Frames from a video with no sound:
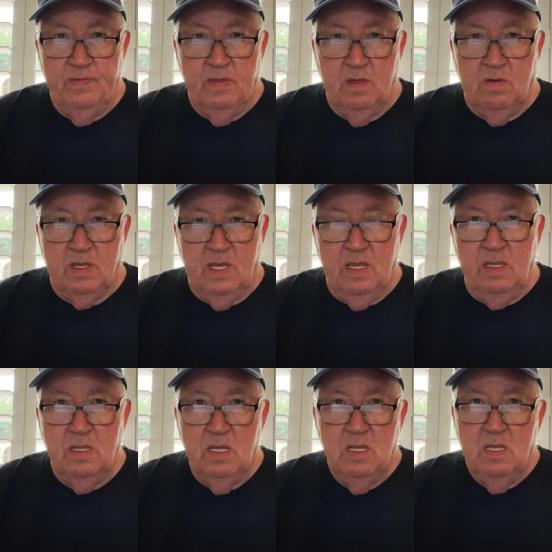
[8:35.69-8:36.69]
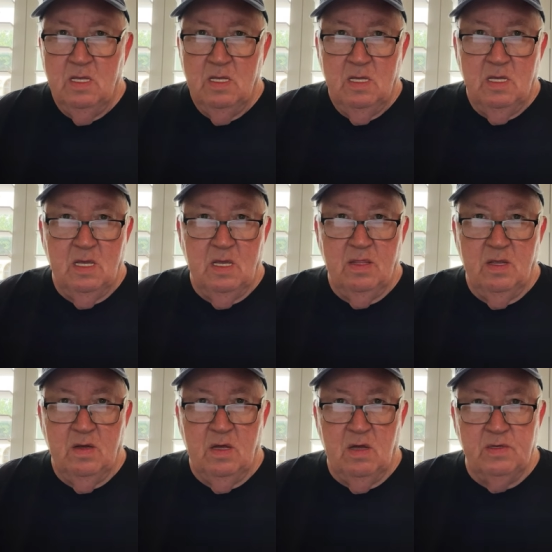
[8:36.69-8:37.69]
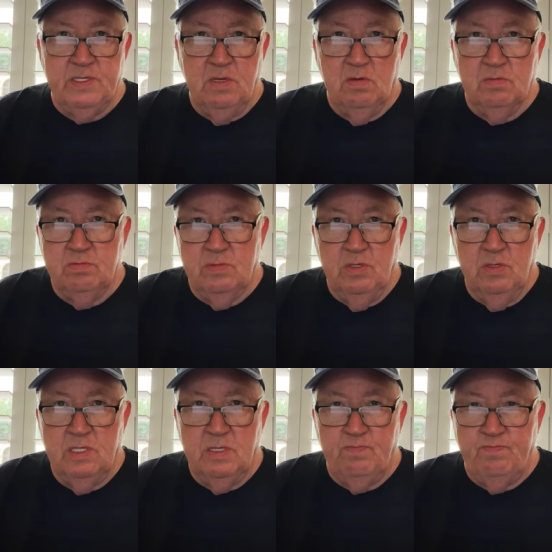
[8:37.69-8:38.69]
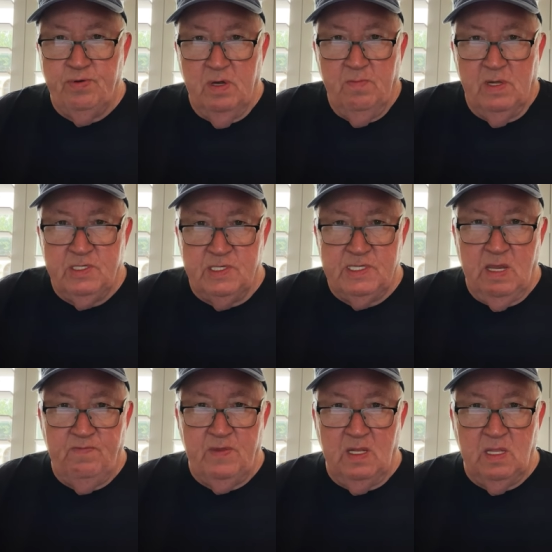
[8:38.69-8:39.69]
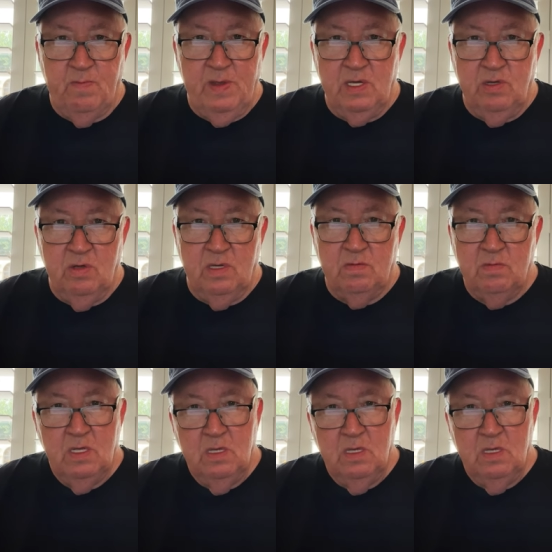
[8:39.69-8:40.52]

Okay, uh, they're all still doing pretty much the same thing they've been doing.